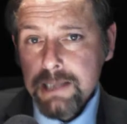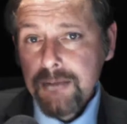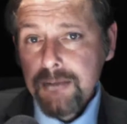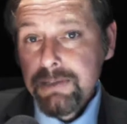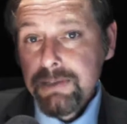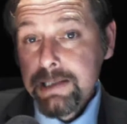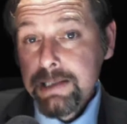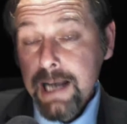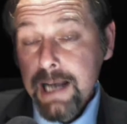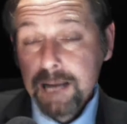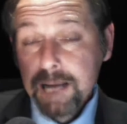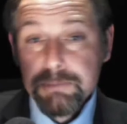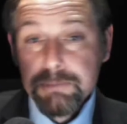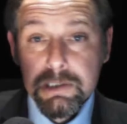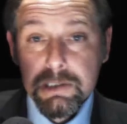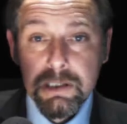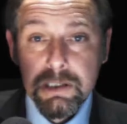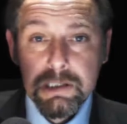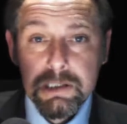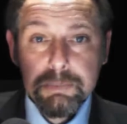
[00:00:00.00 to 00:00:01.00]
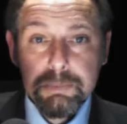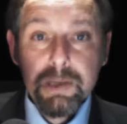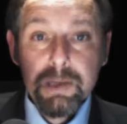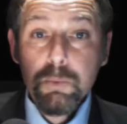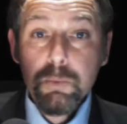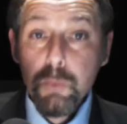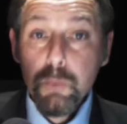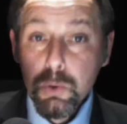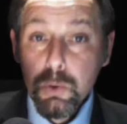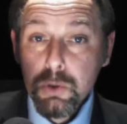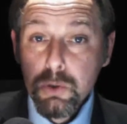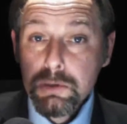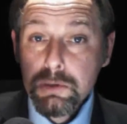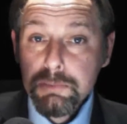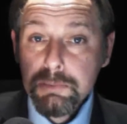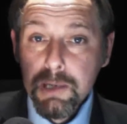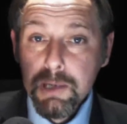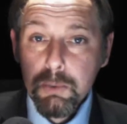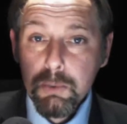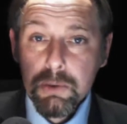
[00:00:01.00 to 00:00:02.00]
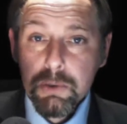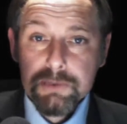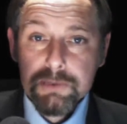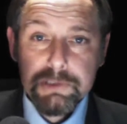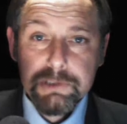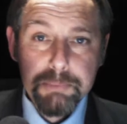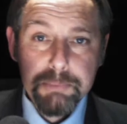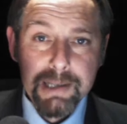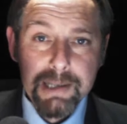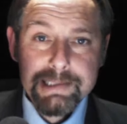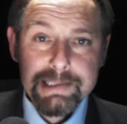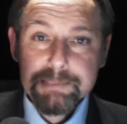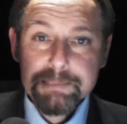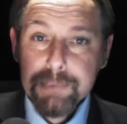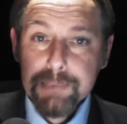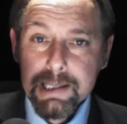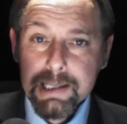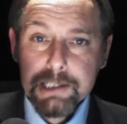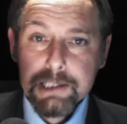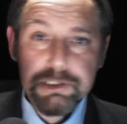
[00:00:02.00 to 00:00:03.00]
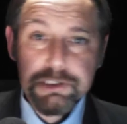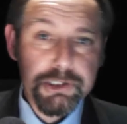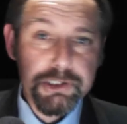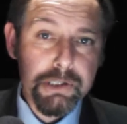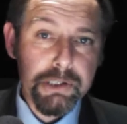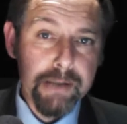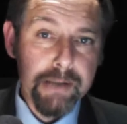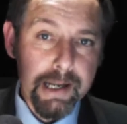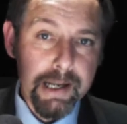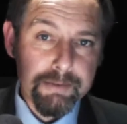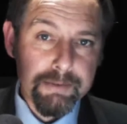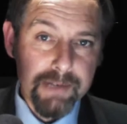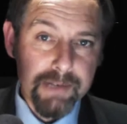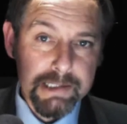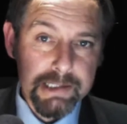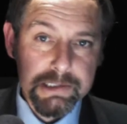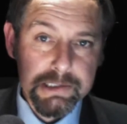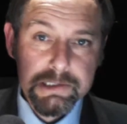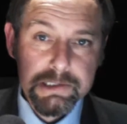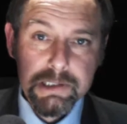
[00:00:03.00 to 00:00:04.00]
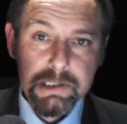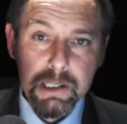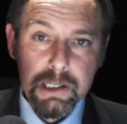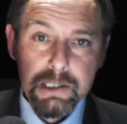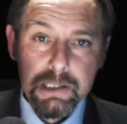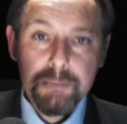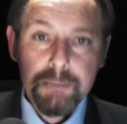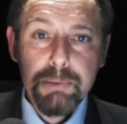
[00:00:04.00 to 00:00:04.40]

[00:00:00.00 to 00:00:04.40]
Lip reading: David Cameron has been warned by one of Japan's biggest UK investors